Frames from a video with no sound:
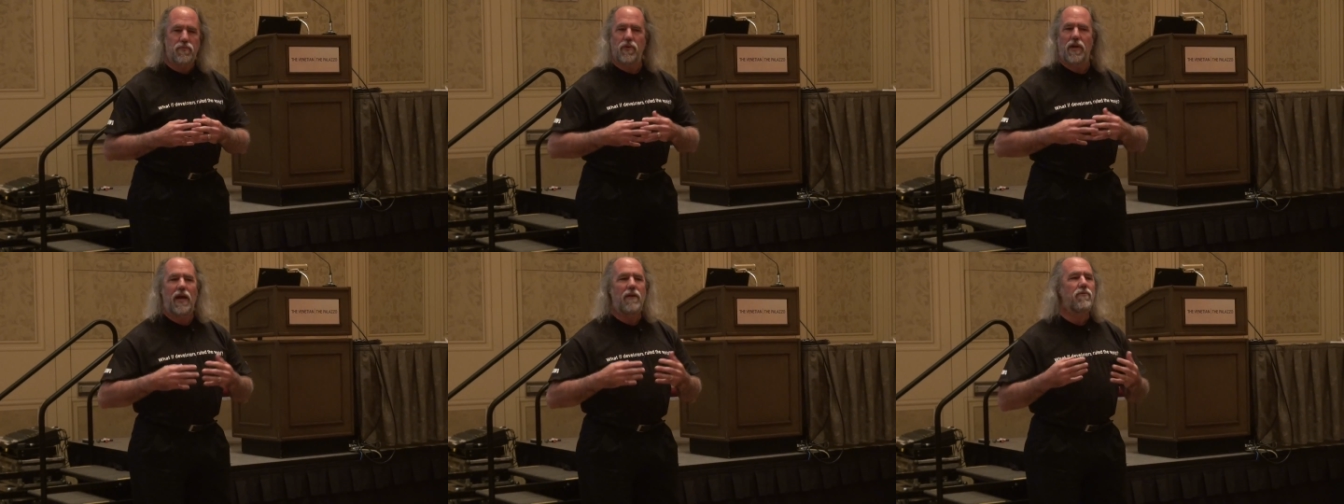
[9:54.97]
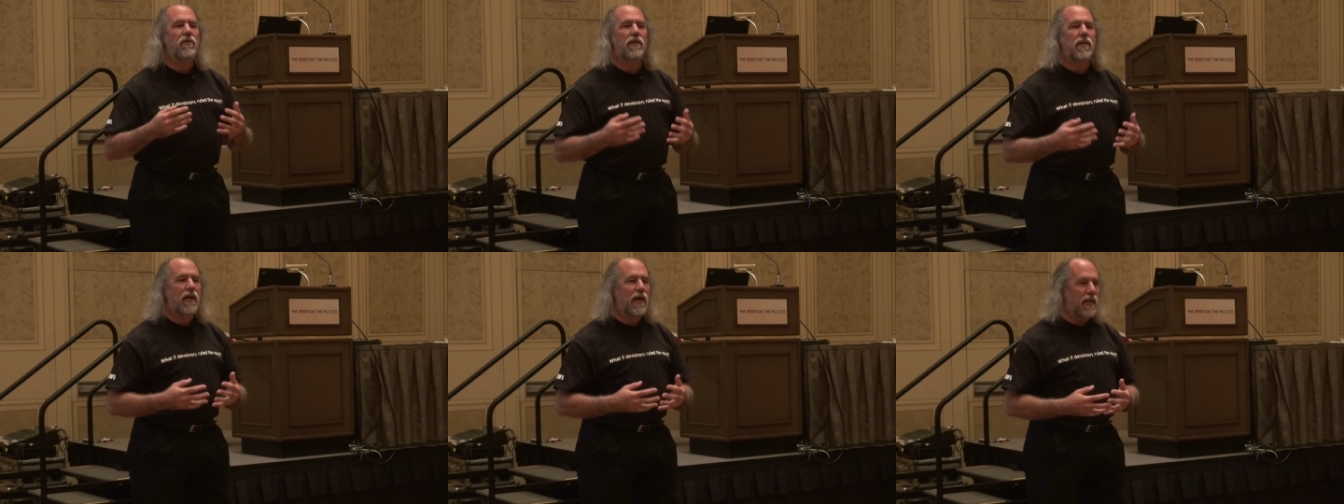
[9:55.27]
for
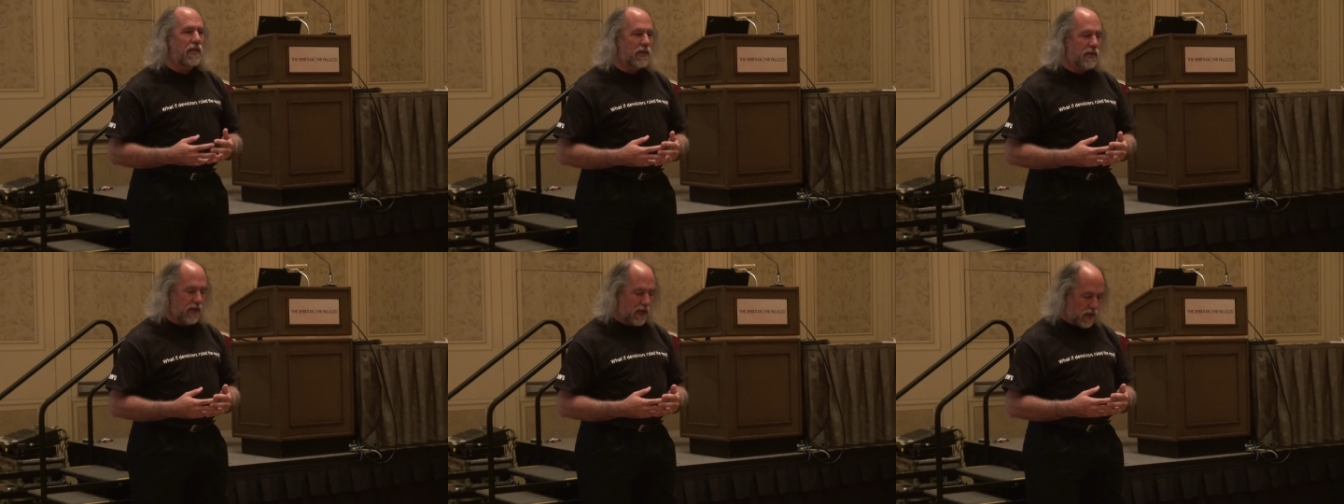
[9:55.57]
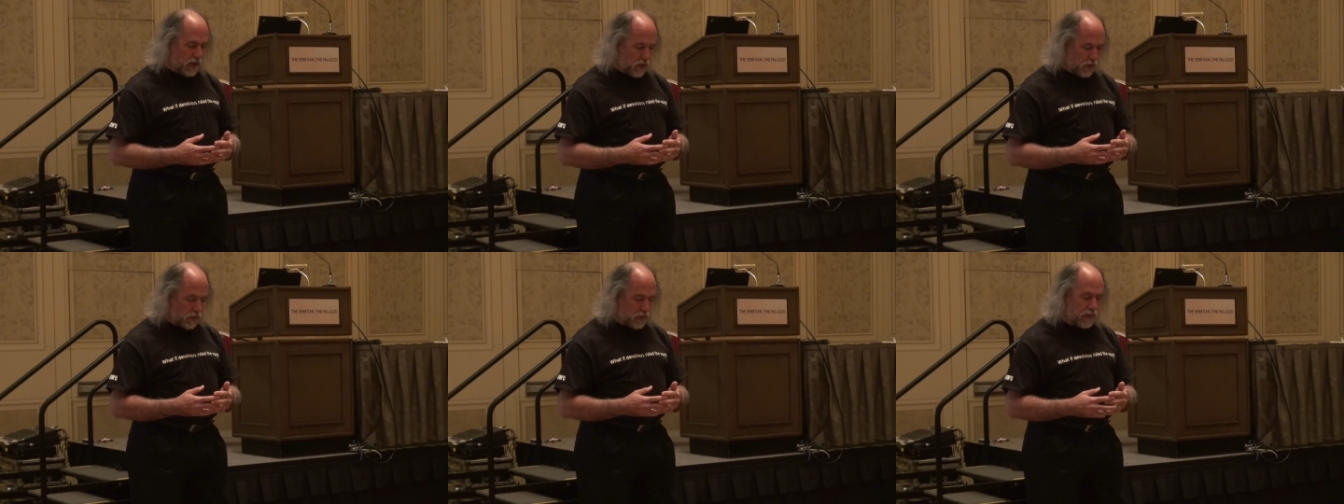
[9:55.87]
every line of
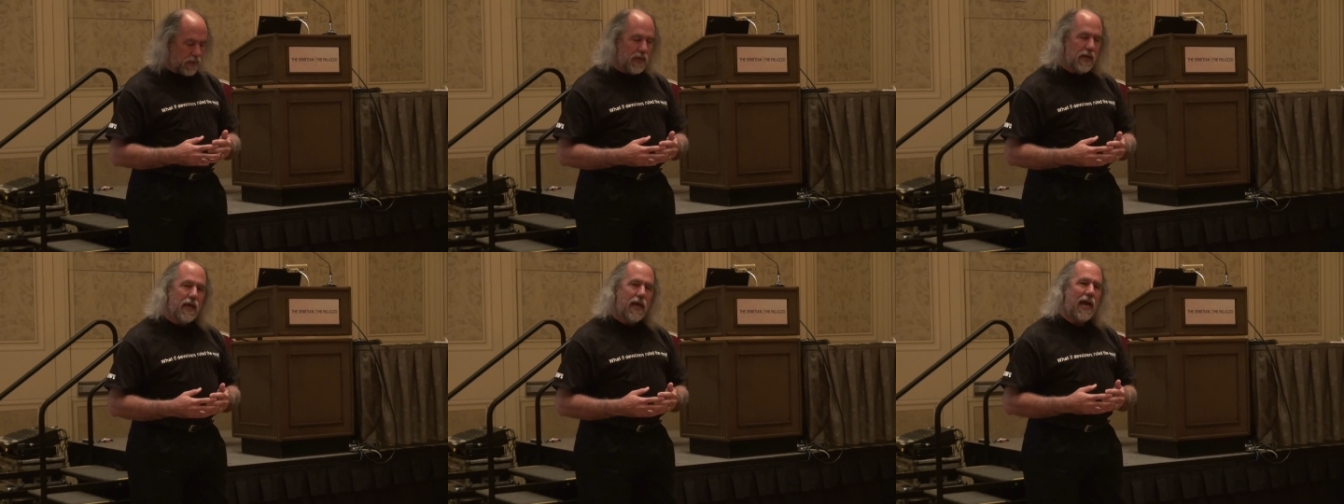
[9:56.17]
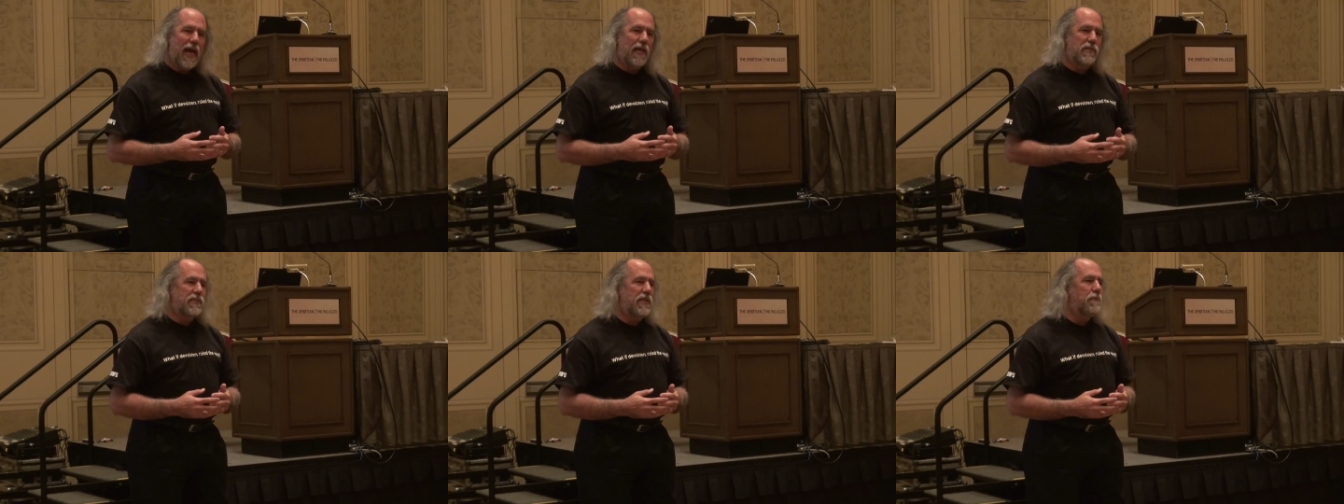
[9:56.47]
code,
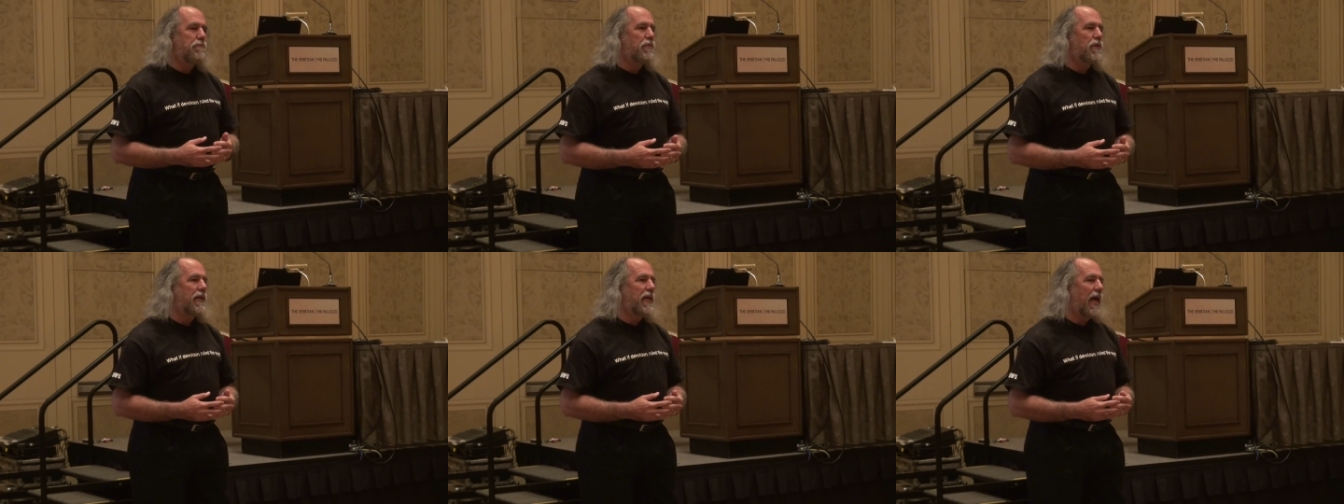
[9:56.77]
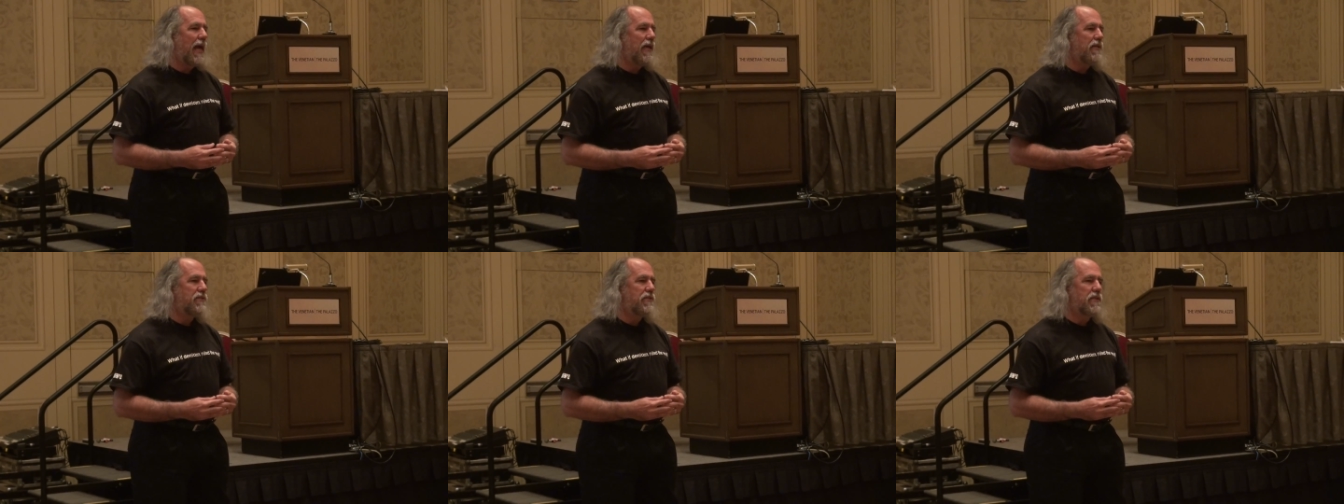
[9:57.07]
has
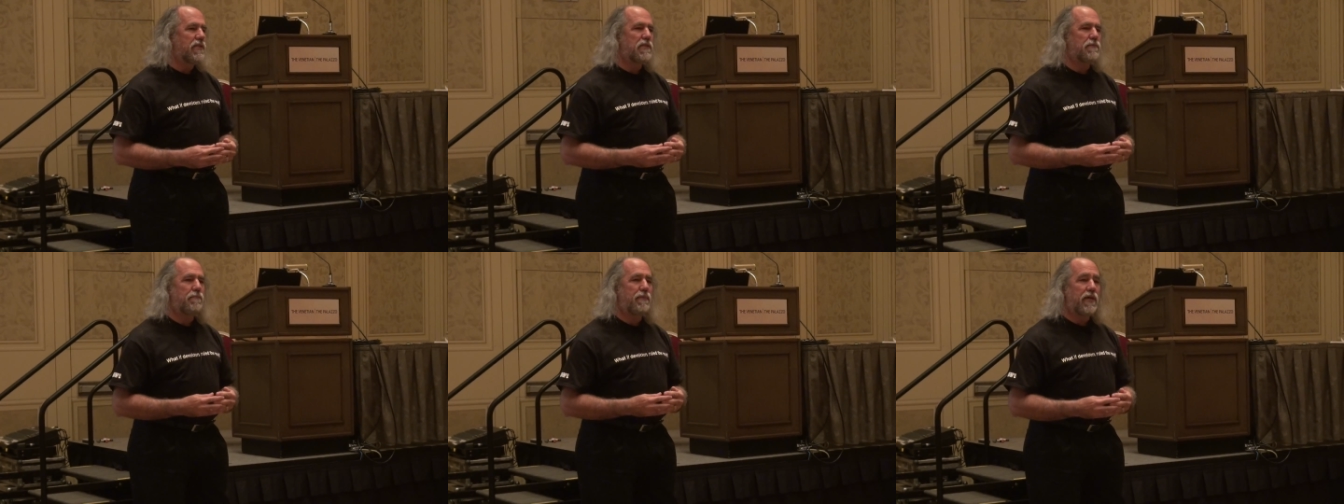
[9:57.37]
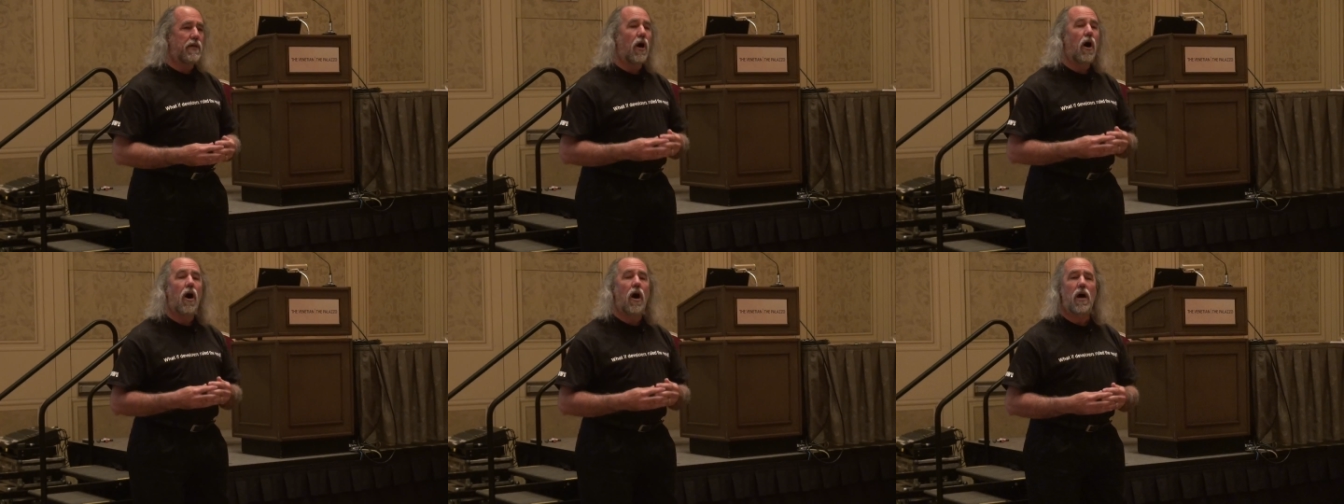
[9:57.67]
implications
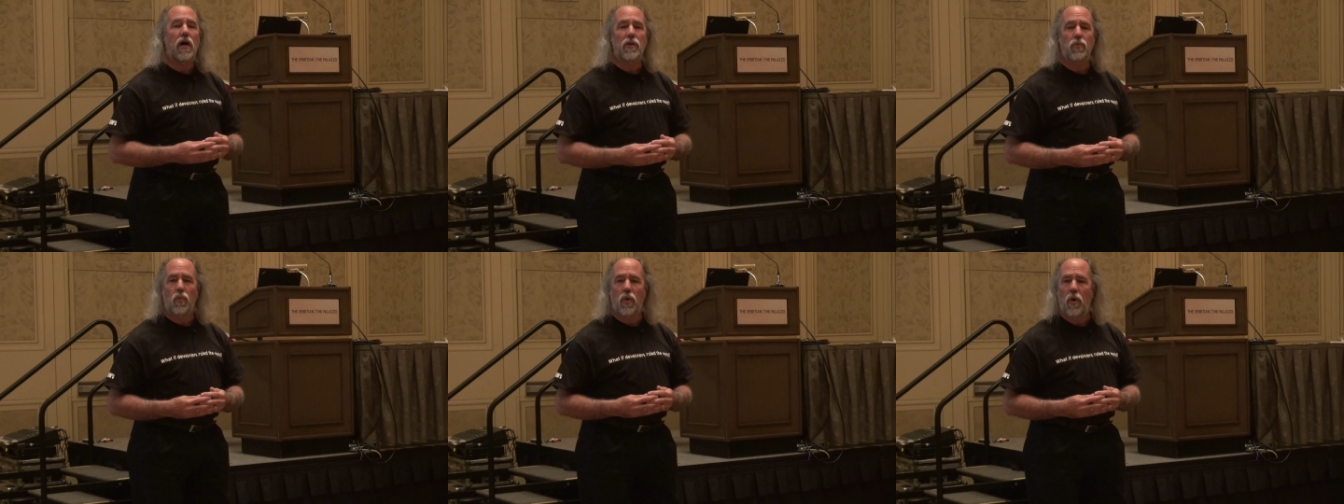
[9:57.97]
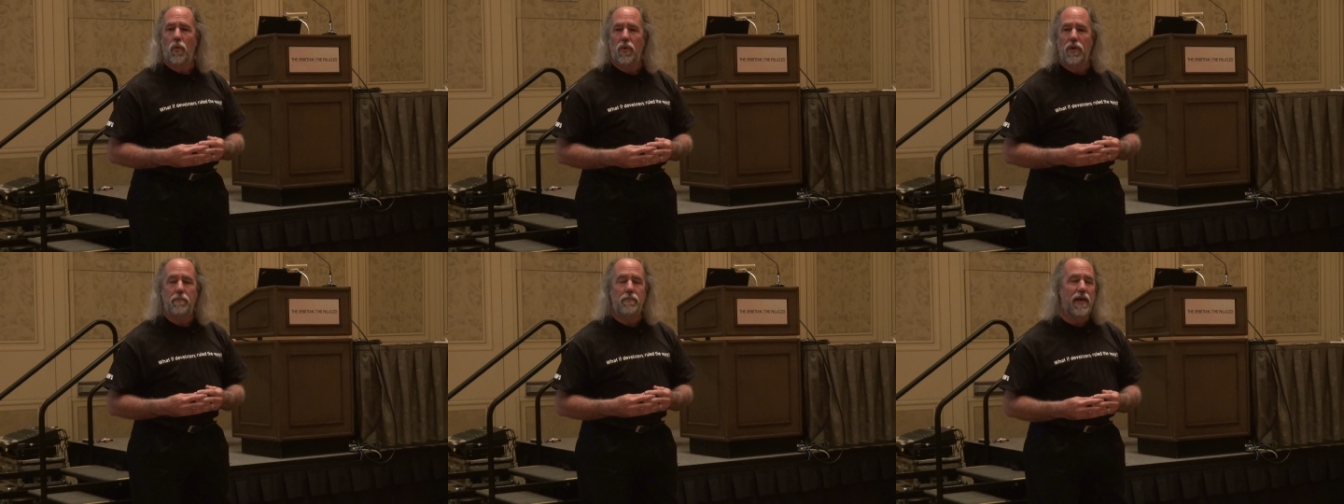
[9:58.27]
beyond
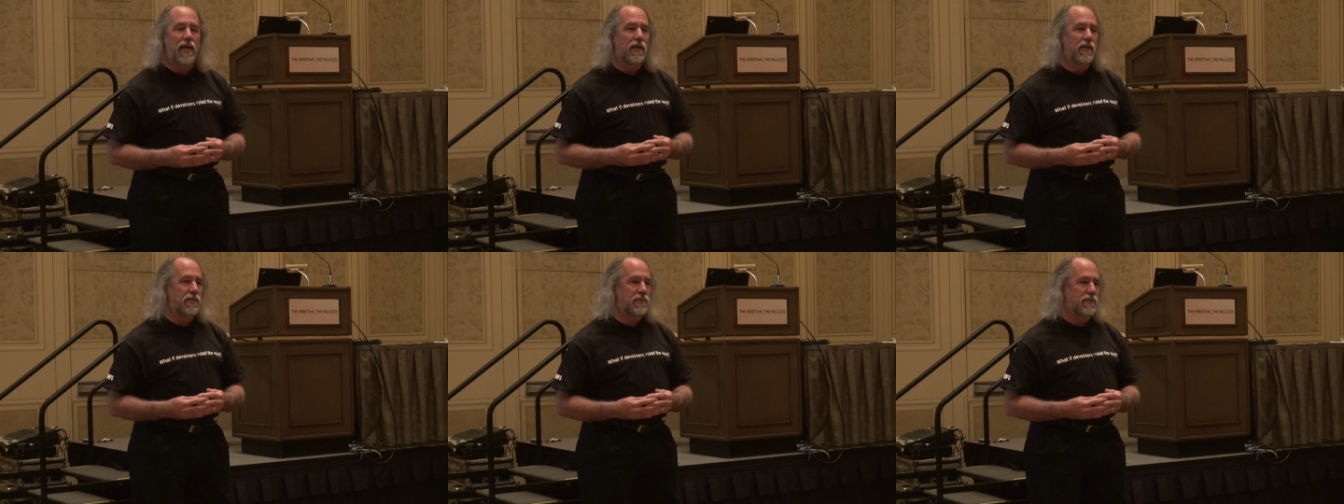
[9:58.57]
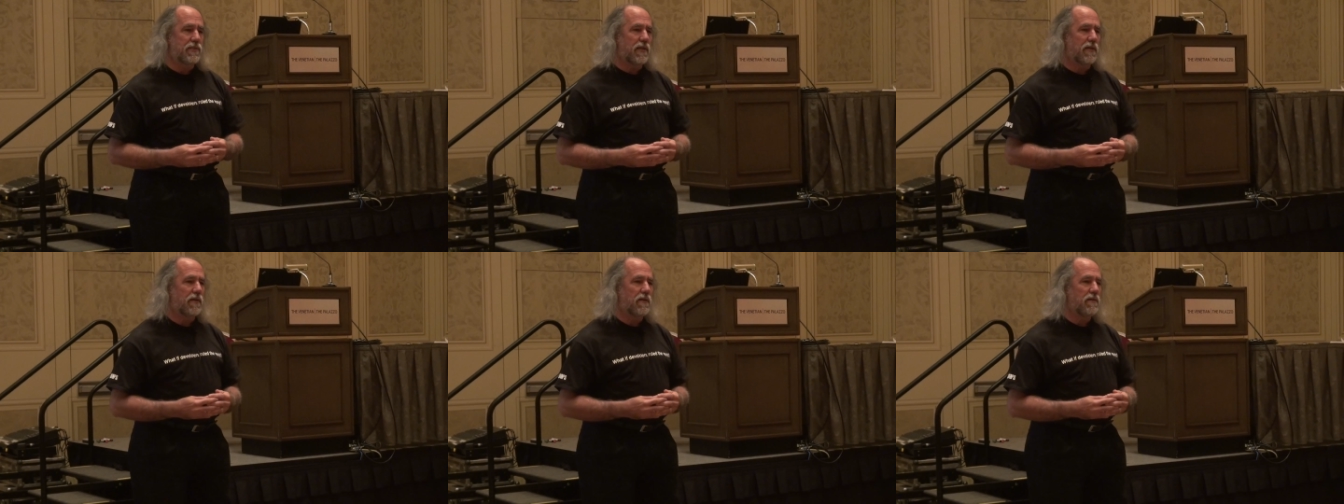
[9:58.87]
what we may
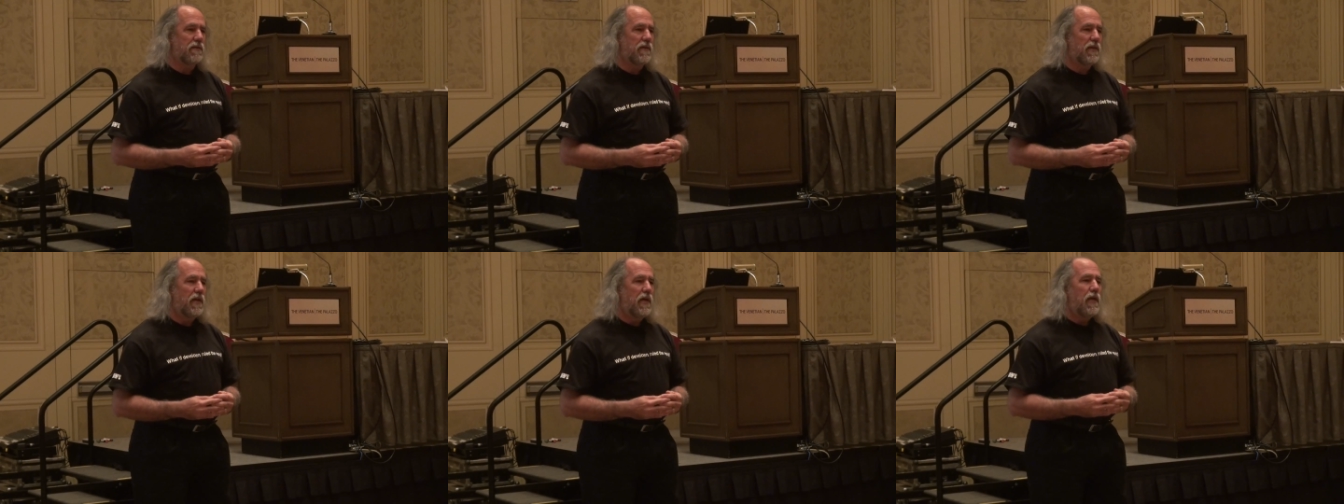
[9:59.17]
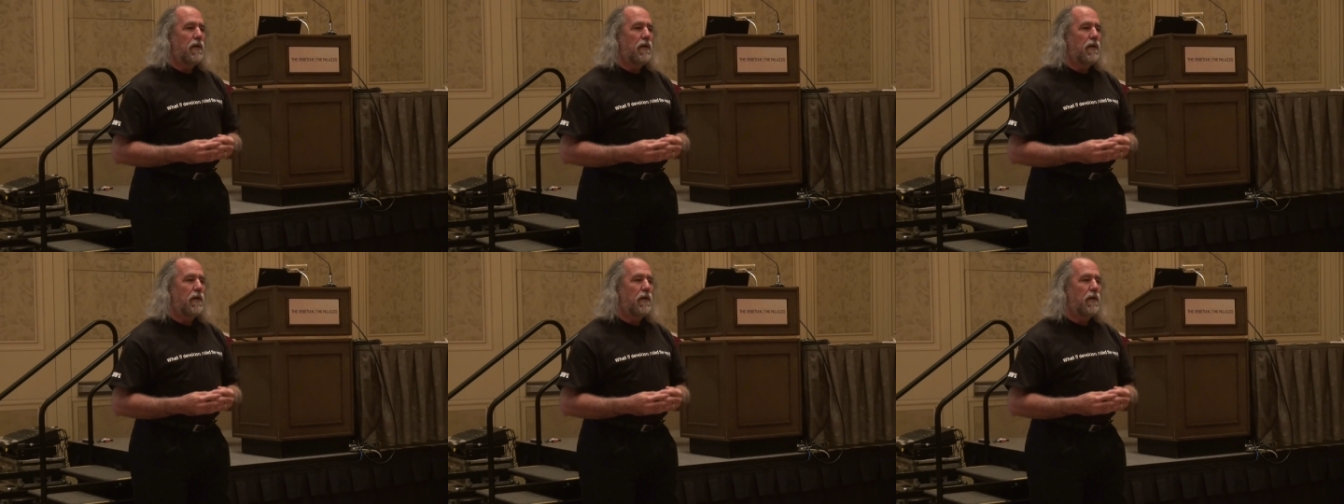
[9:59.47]
consider.